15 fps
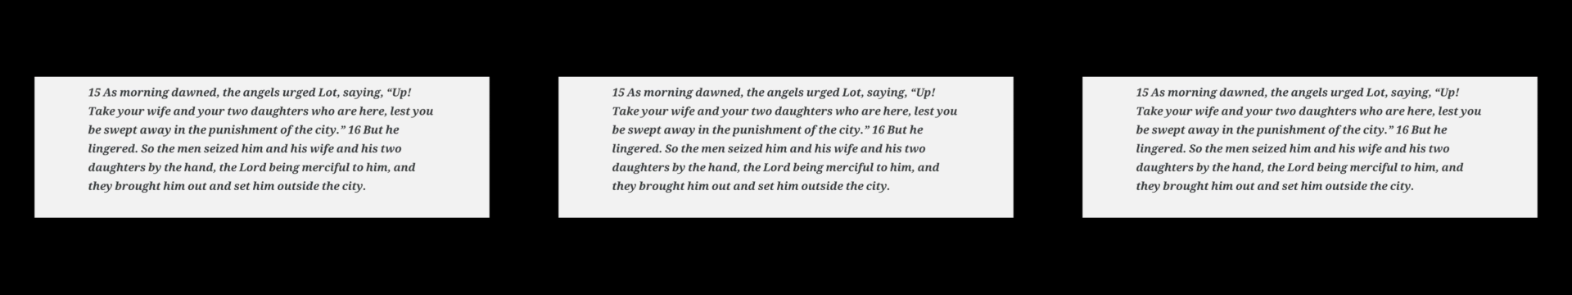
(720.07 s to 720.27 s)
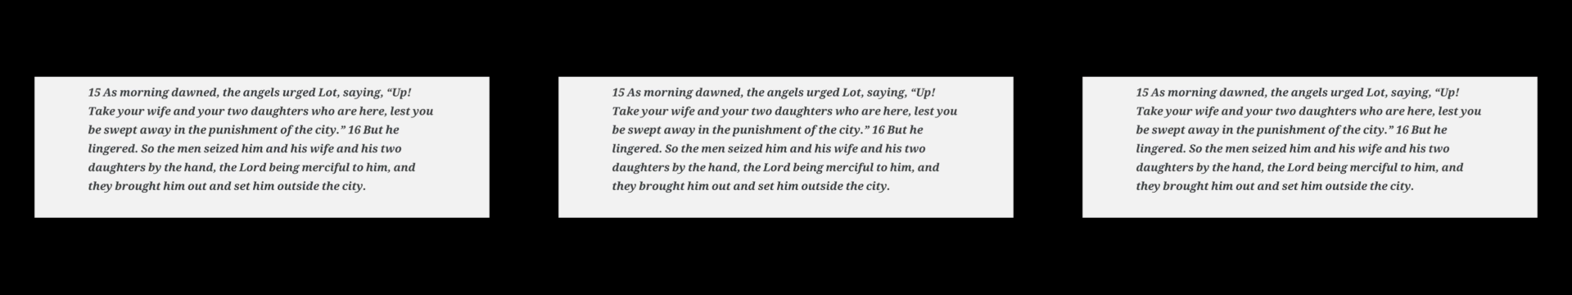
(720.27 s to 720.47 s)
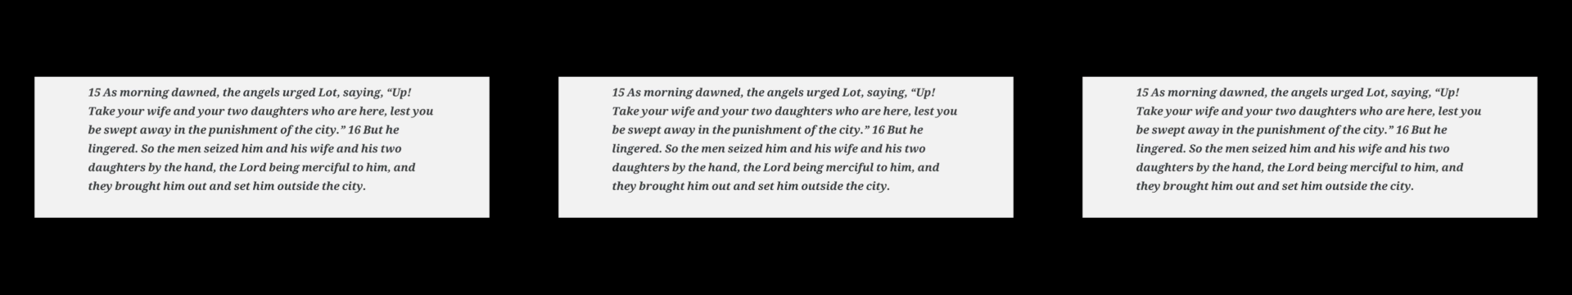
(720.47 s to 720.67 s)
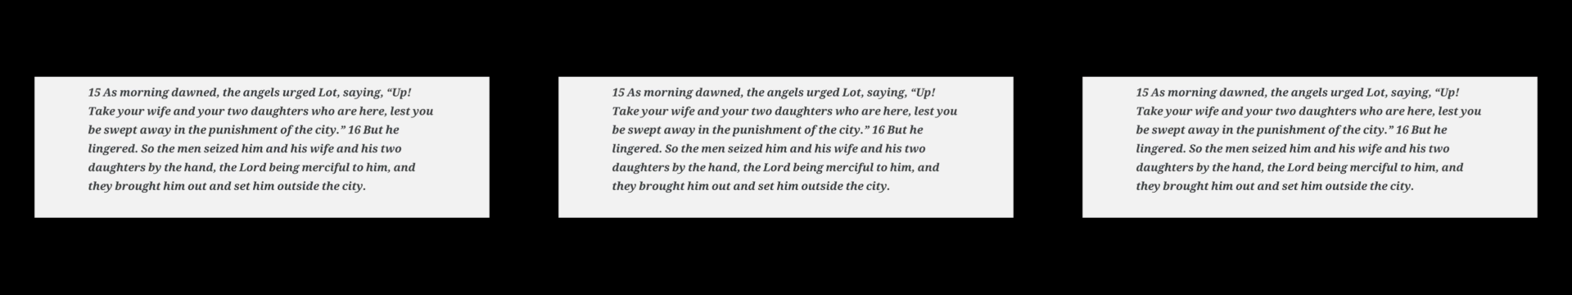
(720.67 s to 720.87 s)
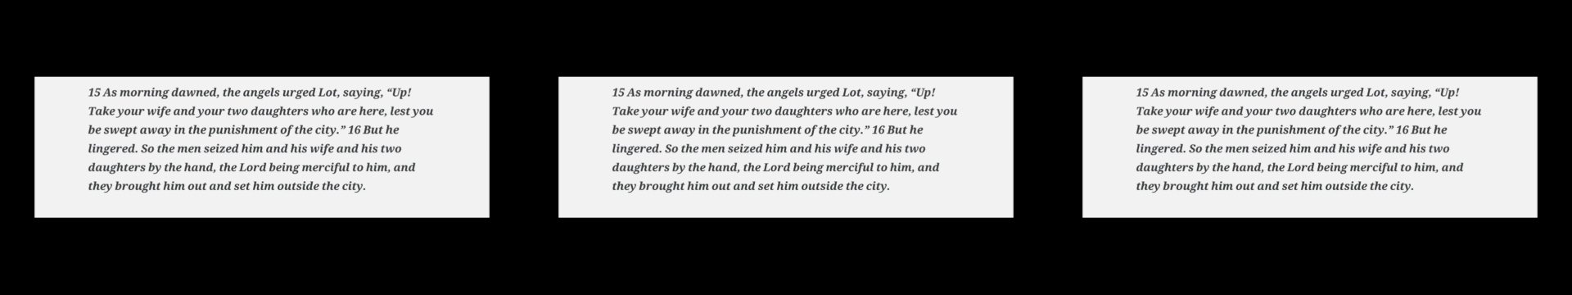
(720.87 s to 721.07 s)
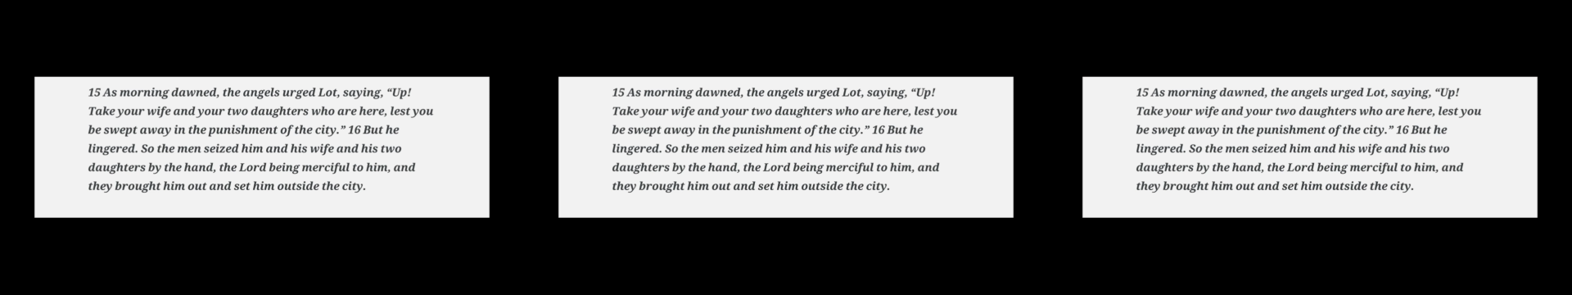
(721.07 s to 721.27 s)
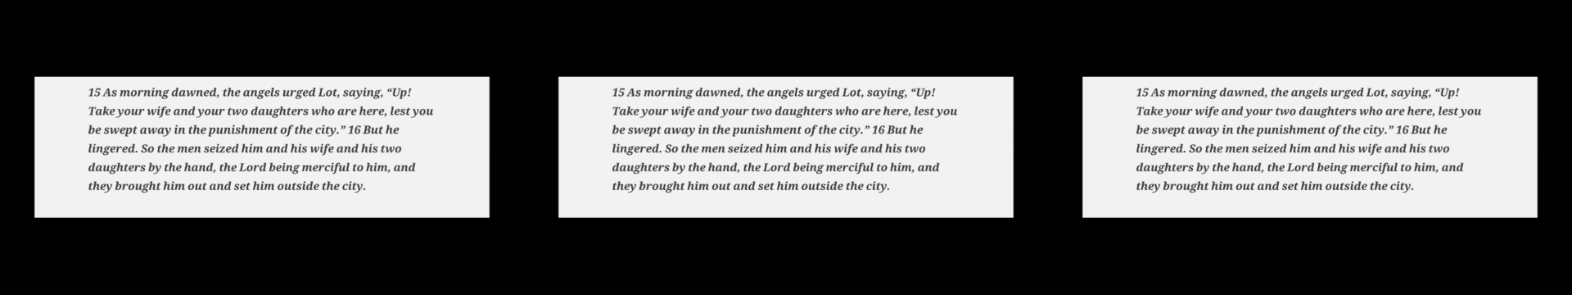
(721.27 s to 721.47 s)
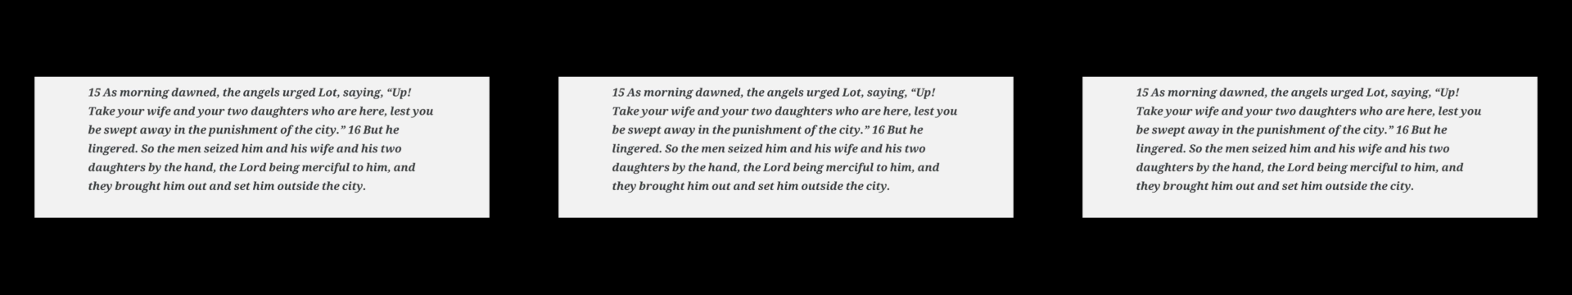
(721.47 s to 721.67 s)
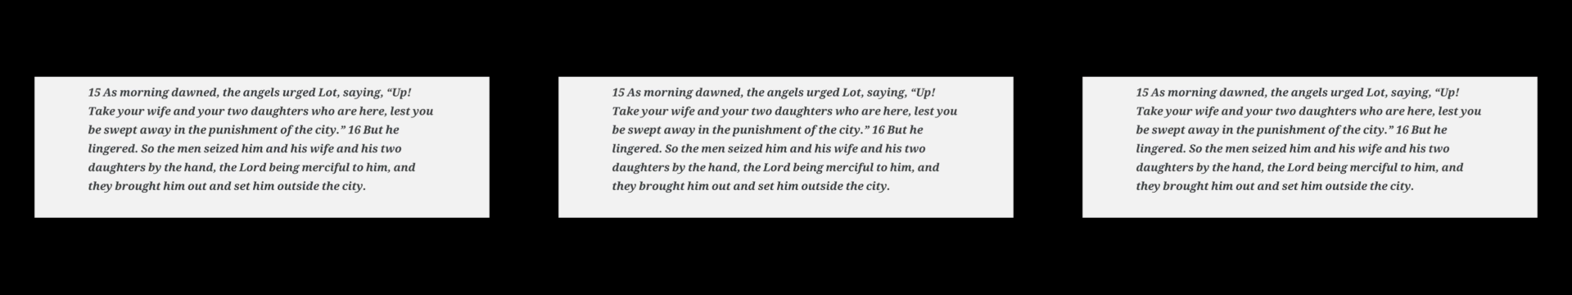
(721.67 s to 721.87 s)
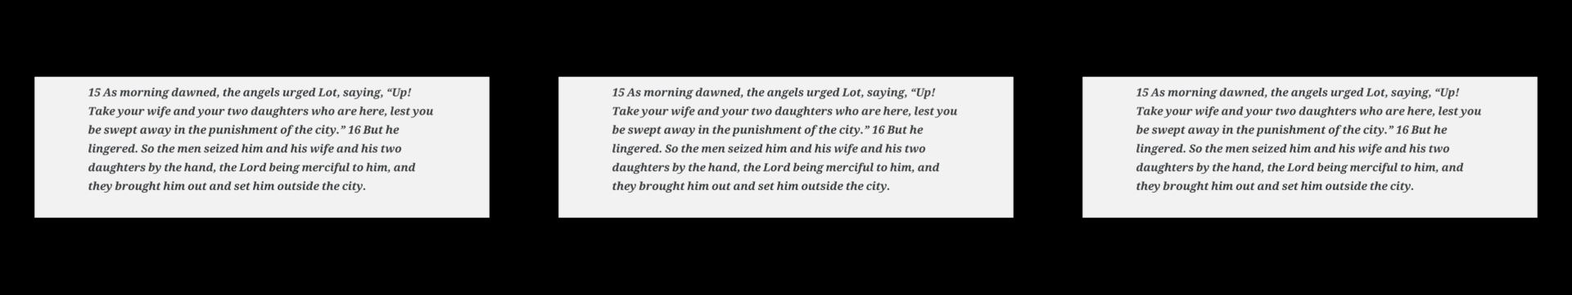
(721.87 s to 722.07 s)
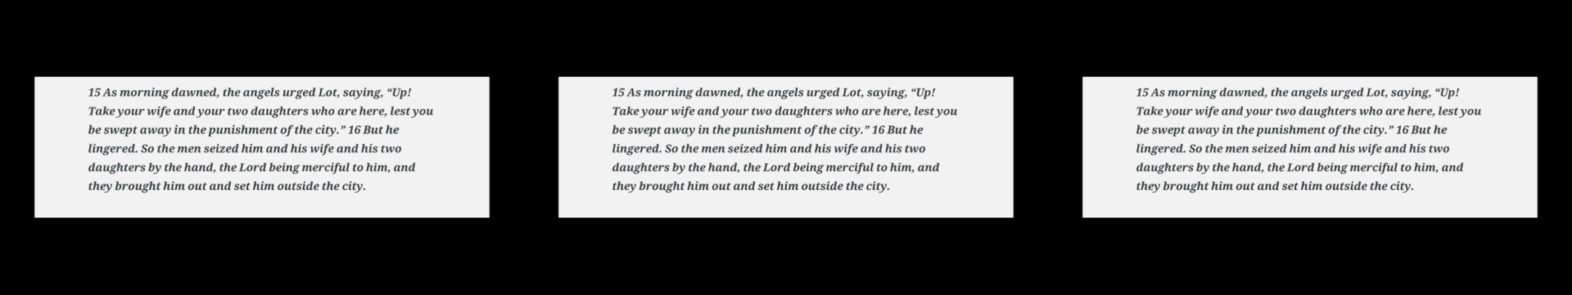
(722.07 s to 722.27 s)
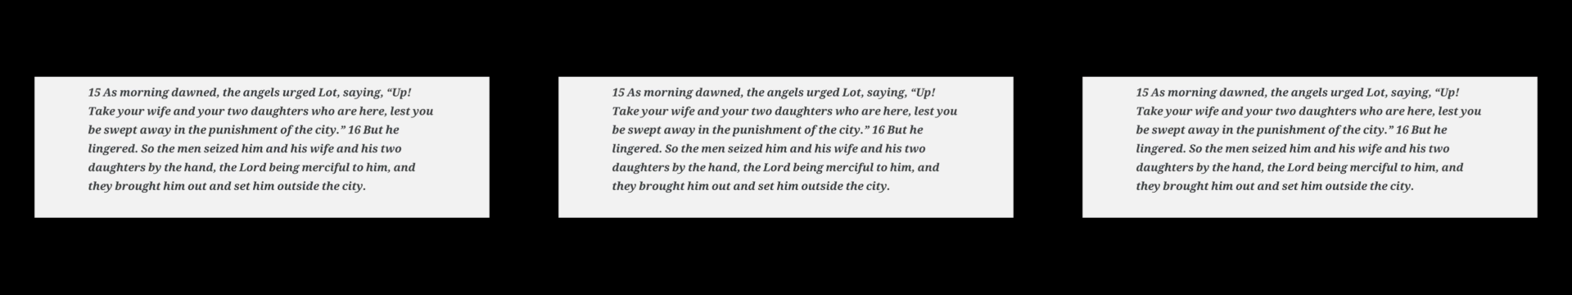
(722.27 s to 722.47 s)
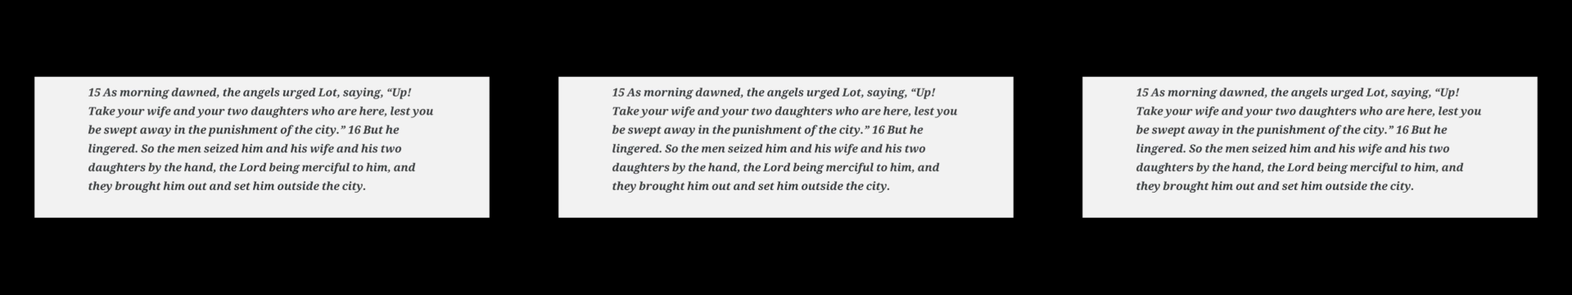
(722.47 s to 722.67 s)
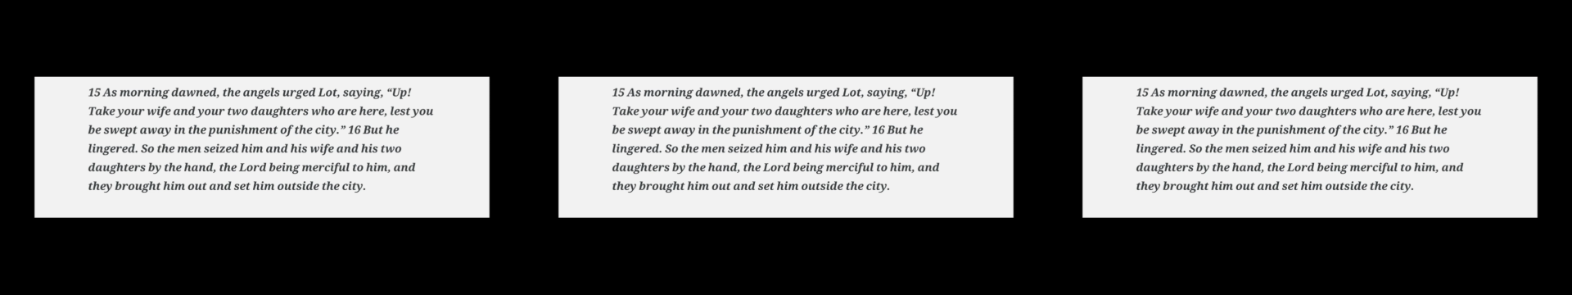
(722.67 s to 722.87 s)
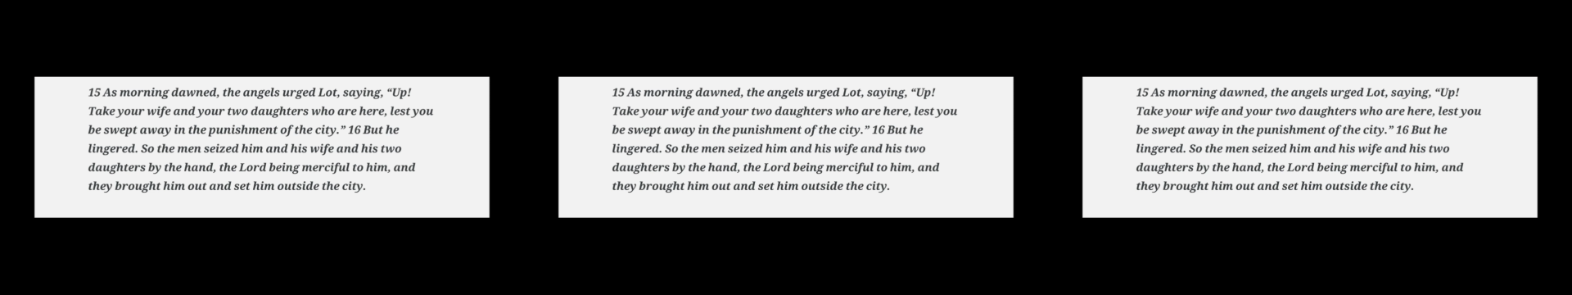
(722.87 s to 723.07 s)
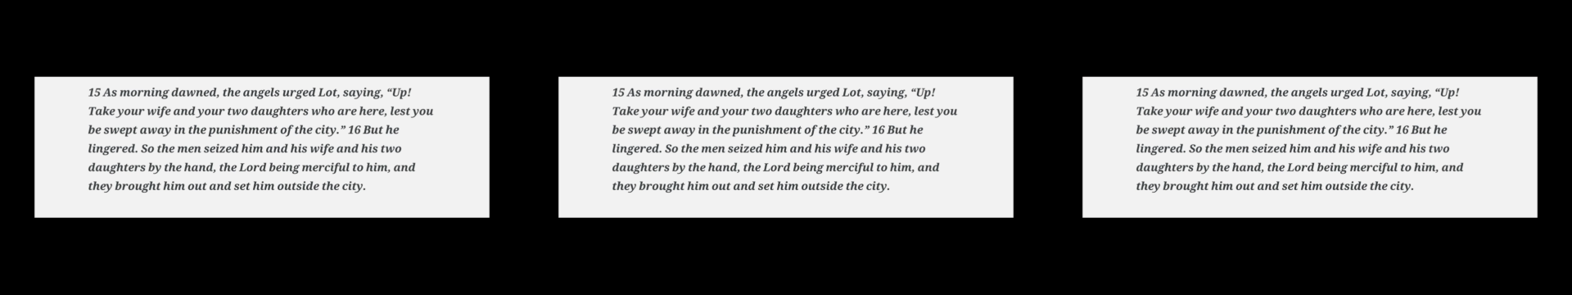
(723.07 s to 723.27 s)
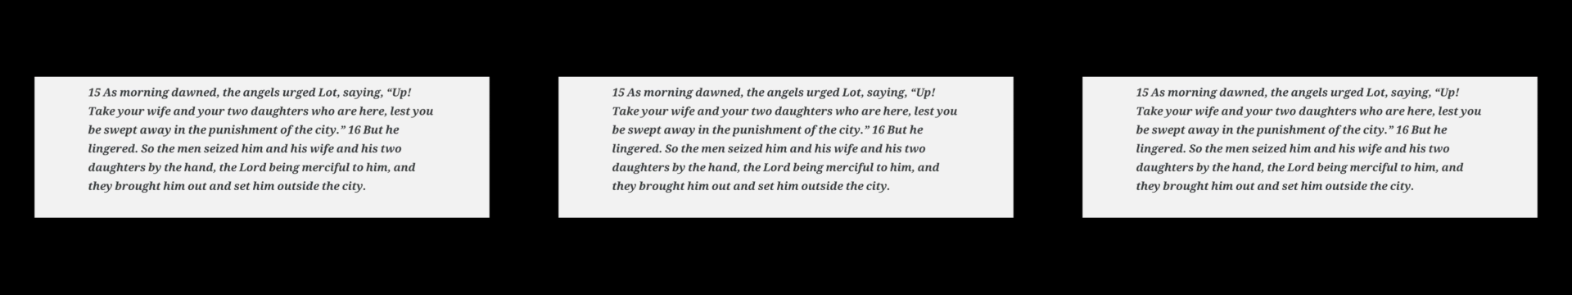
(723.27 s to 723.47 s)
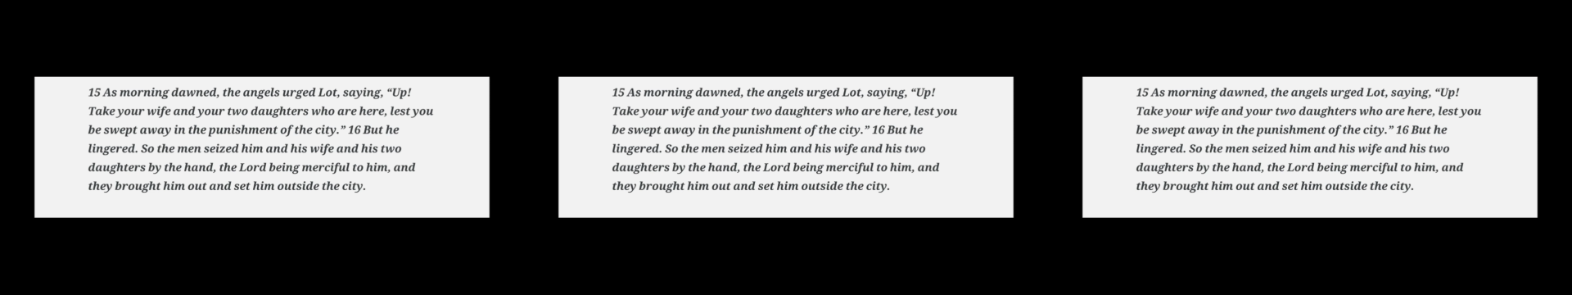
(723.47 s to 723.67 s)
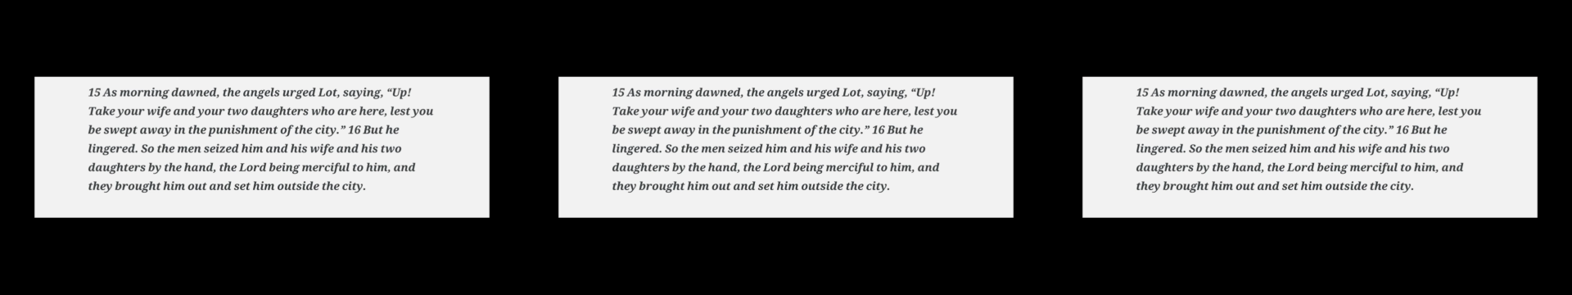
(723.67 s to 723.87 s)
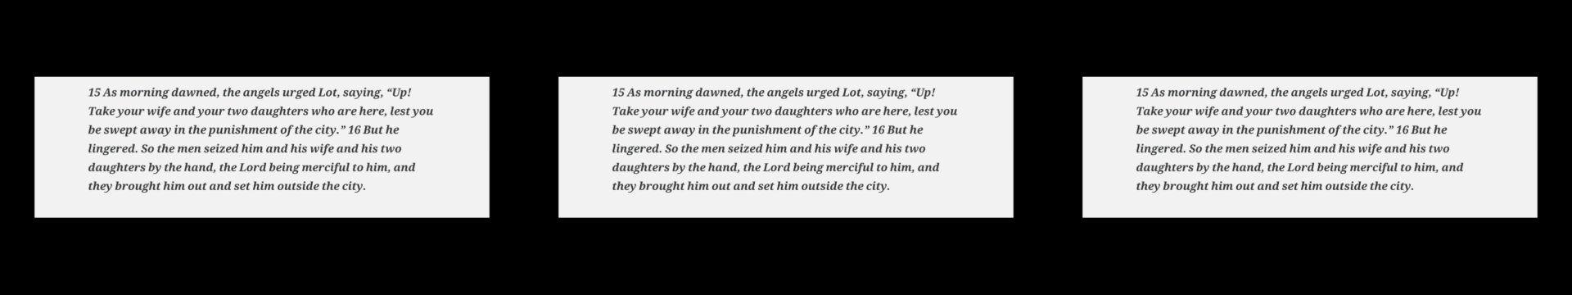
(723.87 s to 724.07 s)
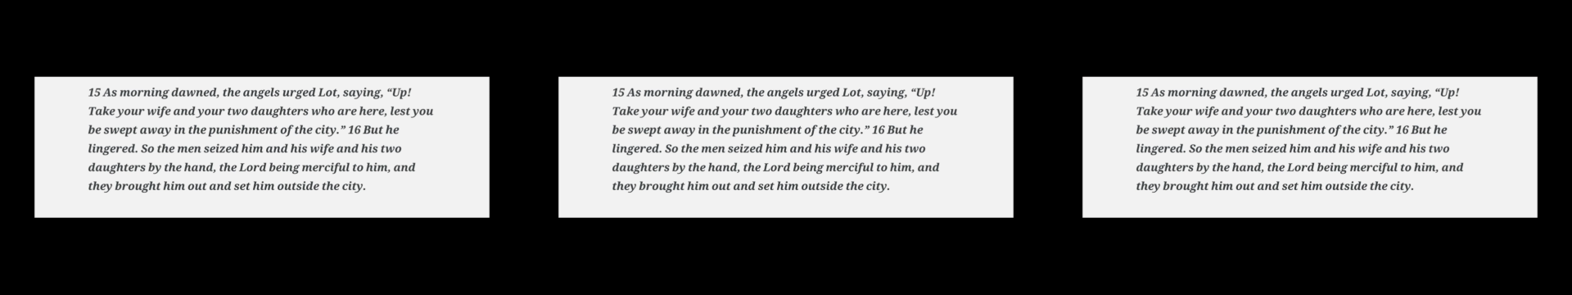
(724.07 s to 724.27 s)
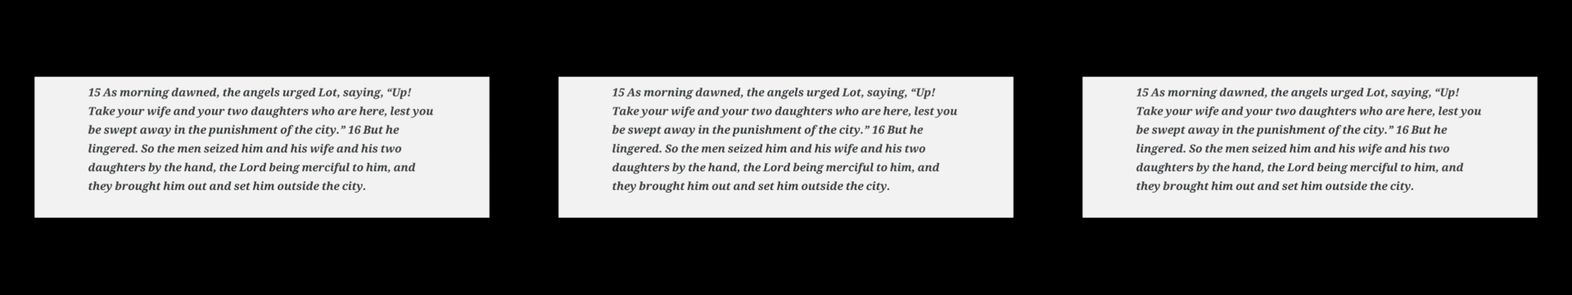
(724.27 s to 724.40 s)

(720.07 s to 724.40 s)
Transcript: (no speaker visible)